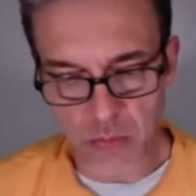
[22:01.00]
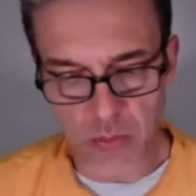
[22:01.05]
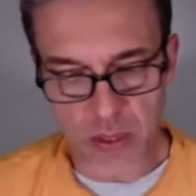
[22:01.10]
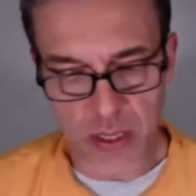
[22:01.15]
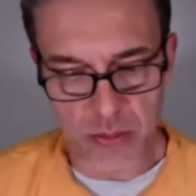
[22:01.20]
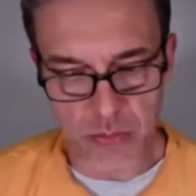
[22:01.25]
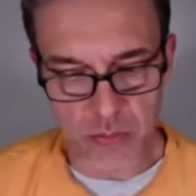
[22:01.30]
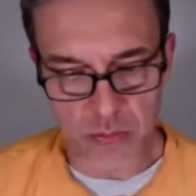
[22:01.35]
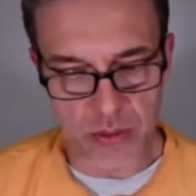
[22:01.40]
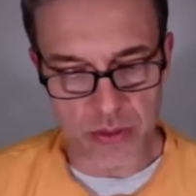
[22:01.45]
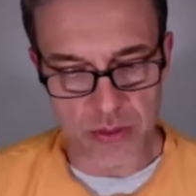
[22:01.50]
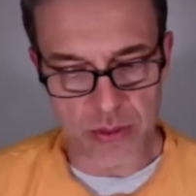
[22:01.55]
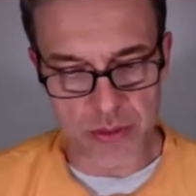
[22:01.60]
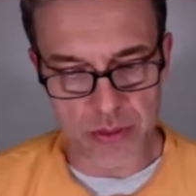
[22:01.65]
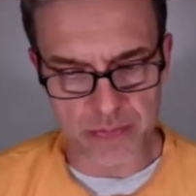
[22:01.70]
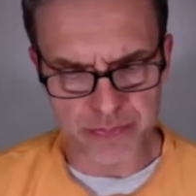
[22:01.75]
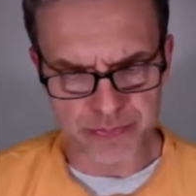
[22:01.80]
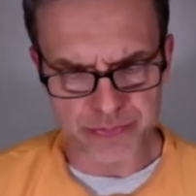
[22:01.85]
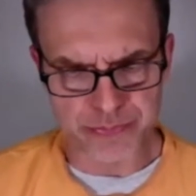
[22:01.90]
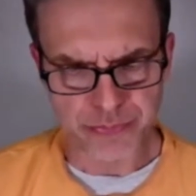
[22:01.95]
one was
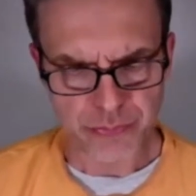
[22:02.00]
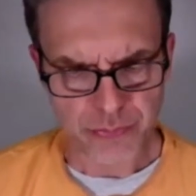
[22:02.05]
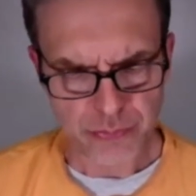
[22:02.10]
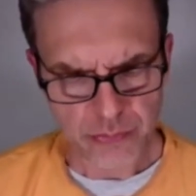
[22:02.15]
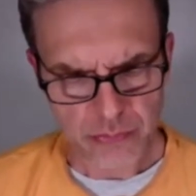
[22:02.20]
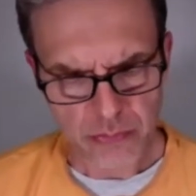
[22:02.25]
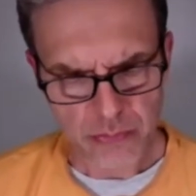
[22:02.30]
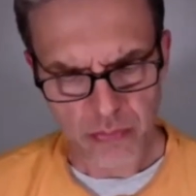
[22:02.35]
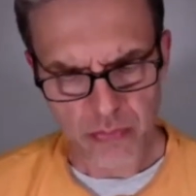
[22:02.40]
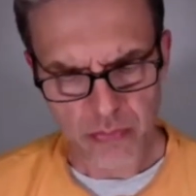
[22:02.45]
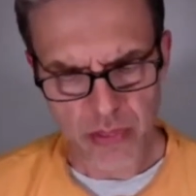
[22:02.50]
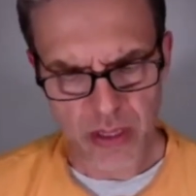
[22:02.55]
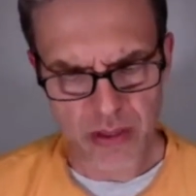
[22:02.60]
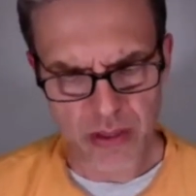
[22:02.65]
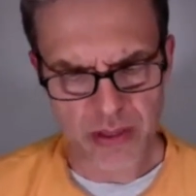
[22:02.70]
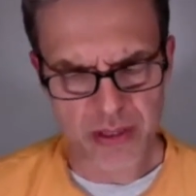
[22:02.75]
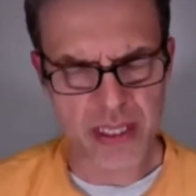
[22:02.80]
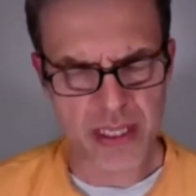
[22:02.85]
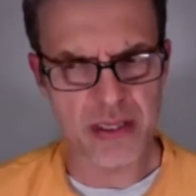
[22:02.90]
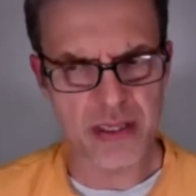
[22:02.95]
the
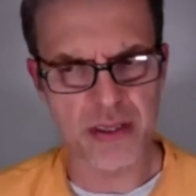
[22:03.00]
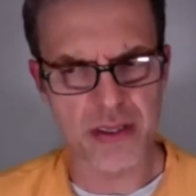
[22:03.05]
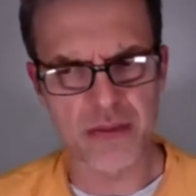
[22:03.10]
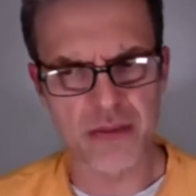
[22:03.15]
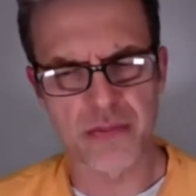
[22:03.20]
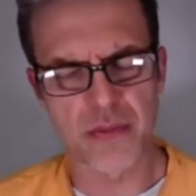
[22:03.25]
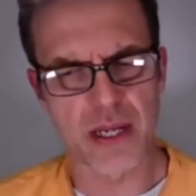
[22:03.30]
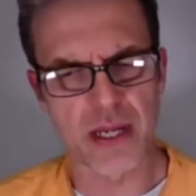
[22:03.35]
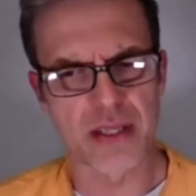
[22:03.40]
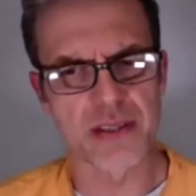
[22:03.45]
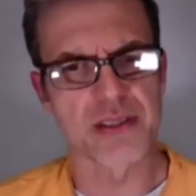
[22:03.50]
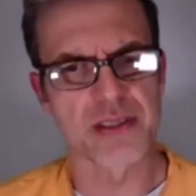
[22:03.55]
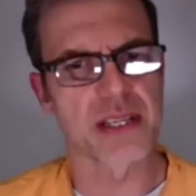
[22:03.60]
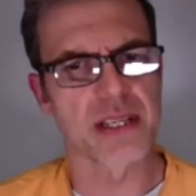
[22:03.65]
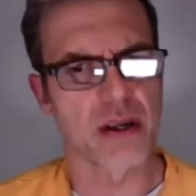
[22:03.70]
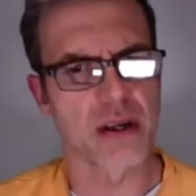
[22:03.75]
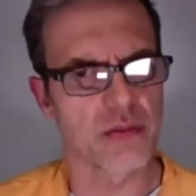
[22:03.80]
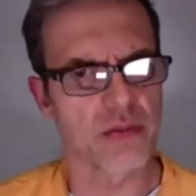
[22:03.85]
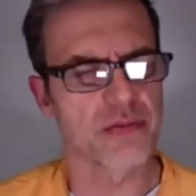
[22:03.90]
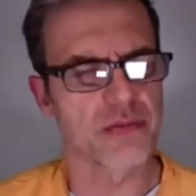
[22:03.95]
sense of
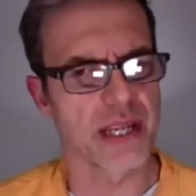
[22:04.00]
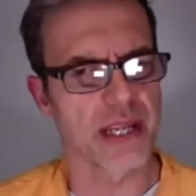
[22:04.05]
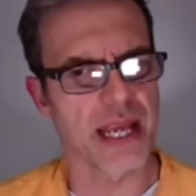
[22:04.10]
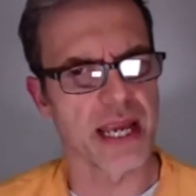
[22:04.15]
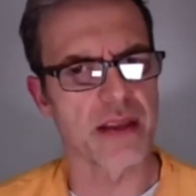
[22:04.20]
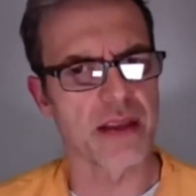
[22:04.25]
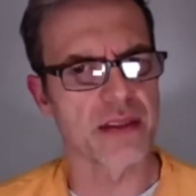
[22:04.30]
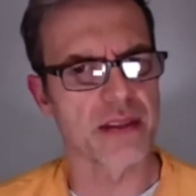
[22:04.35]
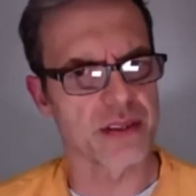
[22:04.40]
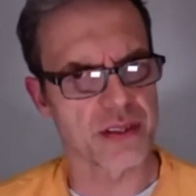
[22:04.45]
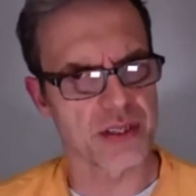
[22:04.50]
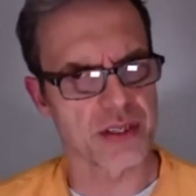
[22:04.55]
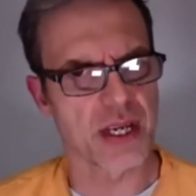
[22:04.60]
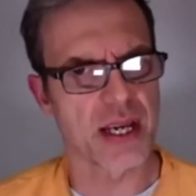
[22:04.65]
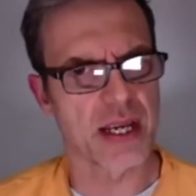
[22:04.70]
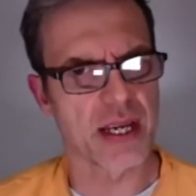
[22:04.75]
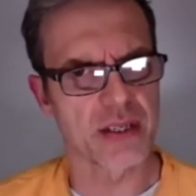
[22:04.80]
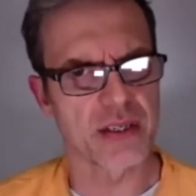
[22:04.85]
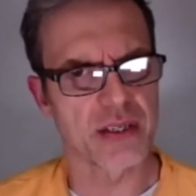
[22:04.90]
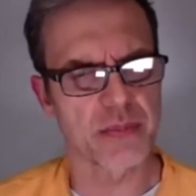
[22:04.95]
oneself and how this
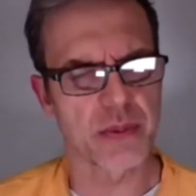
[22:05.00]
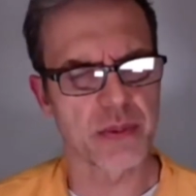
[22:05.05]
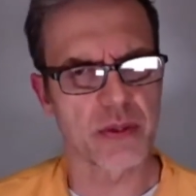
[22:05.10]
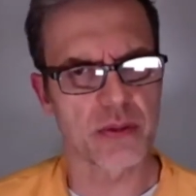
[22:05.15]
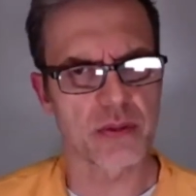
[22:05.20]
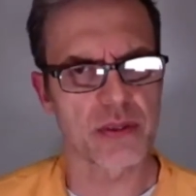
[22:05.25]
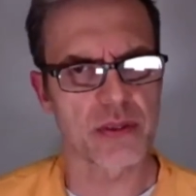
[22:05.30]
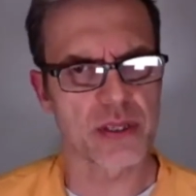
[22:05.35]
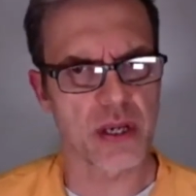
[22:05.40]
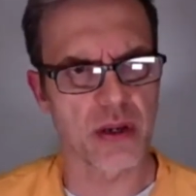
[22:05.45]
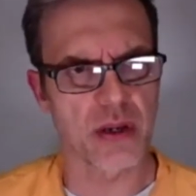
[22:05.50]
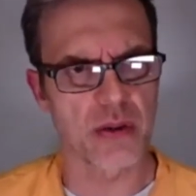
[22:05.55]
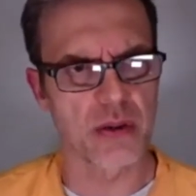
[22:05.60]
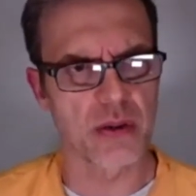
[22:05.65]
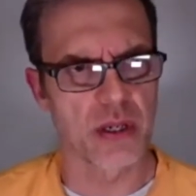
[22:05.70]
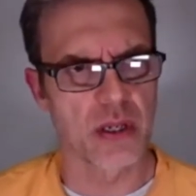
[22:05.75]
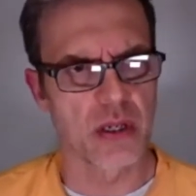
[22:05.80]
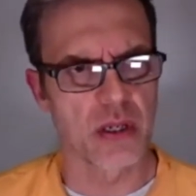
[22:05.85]
changed, but also